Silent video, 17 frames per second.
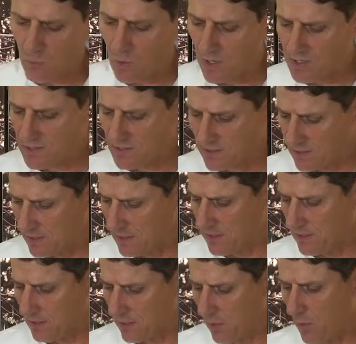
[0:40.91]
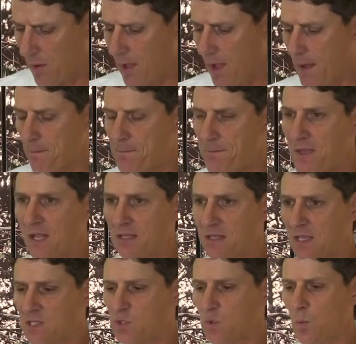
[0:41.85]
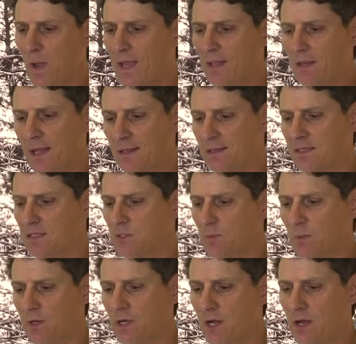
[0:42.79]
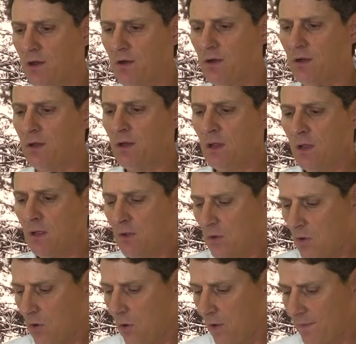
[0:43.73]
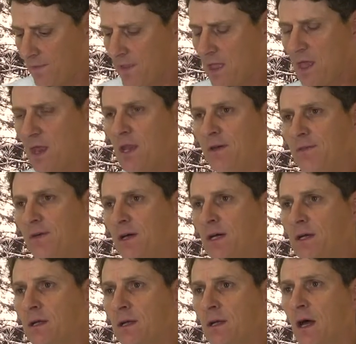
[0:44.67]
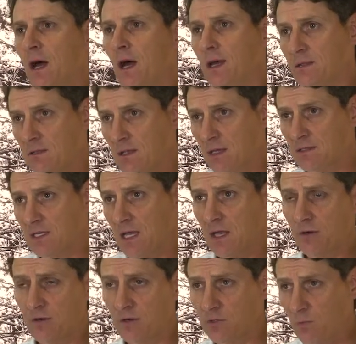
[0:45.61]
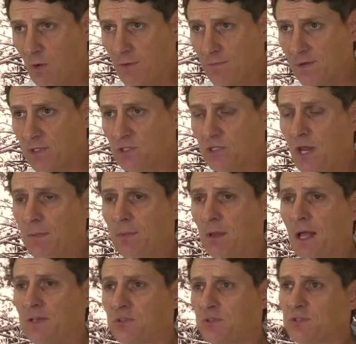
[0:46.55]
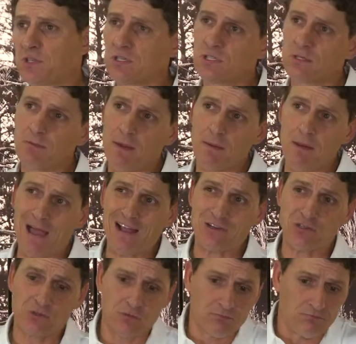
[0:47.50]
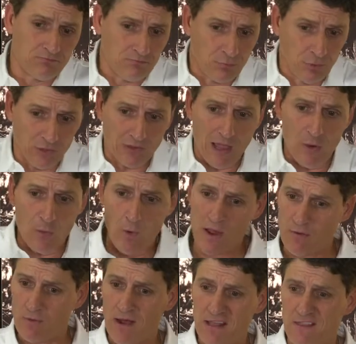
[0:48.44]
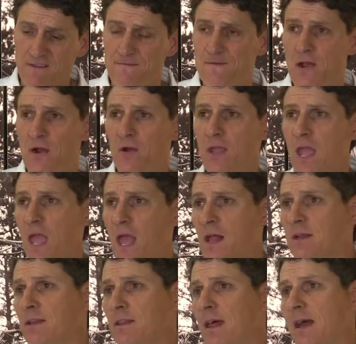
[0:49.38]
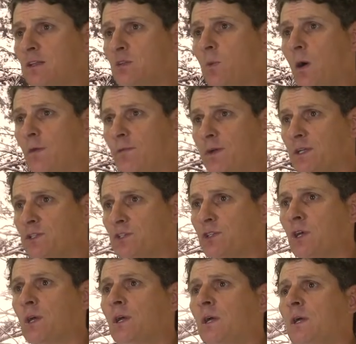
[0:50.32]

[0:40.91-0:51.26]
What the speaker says: was, you know, a big disc weight like this one here on the end of a 10 or a 12-inch stabilizer system that actually put that weight right at the very end of that 12-inch